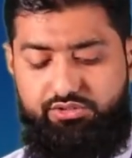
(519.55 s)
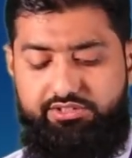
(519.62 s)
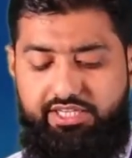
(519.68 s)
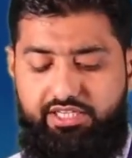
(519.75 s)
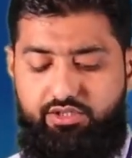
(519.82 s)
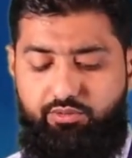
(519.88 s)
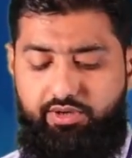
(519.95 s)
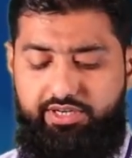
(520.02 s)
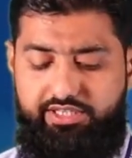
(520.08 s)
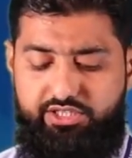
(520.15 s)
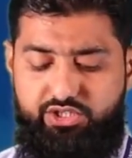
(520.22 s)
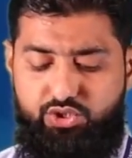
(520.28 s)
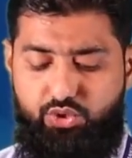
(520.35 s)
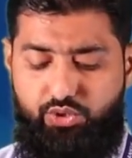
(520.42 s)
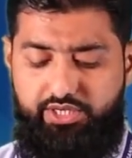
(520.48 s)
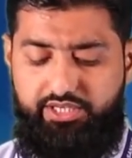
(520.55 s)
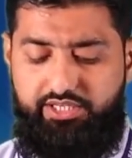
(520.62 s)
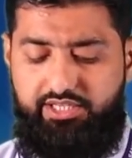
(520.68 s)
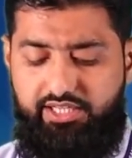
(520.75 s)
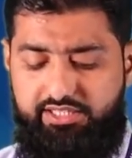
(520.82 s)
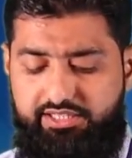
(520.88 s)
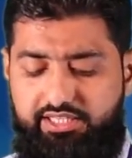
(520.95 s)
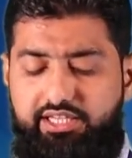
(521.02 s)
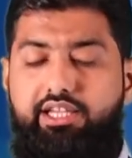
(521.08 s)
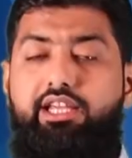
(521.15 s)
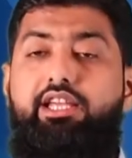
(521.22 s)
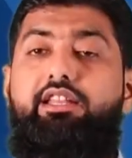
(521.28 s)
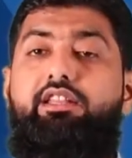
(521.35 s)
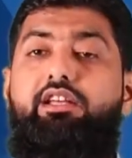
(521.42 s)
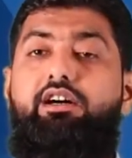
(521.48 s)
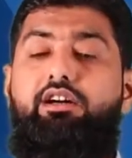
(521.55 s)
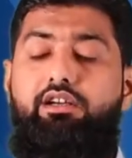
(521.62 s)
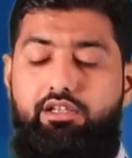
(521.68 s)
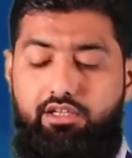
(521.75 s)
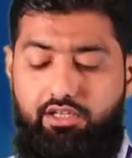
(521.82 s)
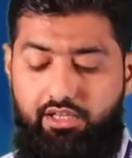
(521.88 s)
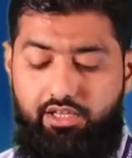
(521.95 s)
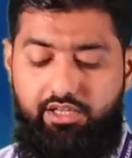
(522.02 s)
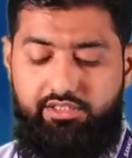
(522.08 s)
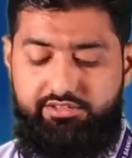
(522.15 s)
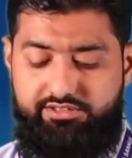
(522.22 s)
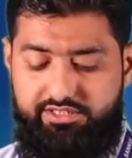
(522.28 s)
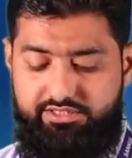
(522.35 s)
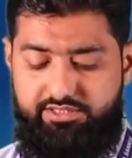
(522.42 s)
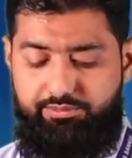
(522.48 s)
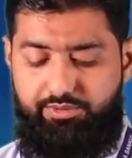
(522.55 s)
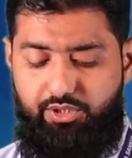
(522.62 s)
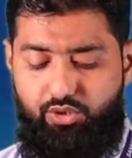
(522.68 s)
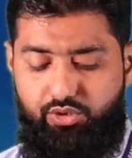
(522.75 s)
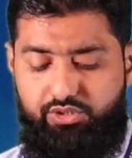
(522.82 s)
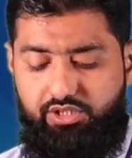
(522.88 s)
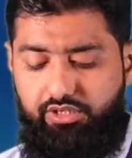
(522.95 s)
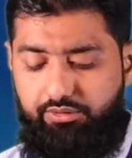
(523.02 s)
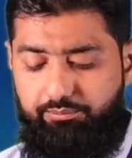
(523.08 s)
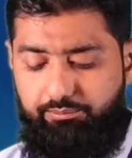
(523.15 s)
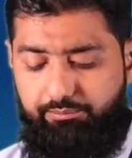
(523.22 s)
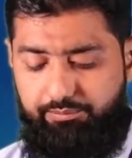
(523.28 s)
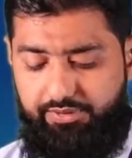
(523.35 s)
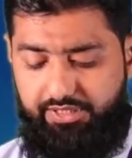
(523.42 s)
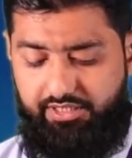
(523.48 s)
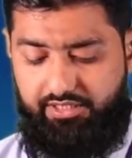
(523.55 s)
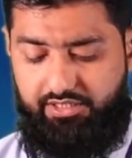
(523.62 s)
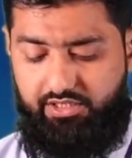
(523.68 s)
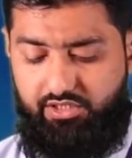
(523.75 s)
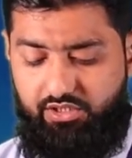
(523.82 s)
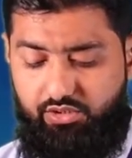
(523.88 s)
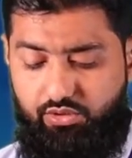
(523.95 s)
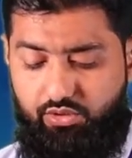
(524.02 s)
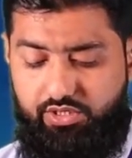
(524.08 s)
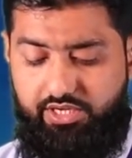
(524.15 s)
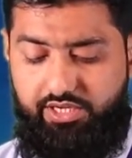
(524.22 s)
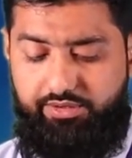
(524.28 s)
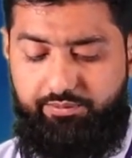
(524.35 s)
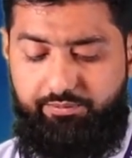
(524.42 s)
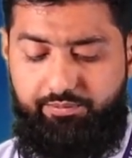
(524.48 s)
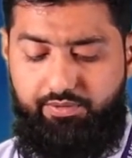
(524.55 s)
That's why it's showing nothing in the just below the milk. Okay.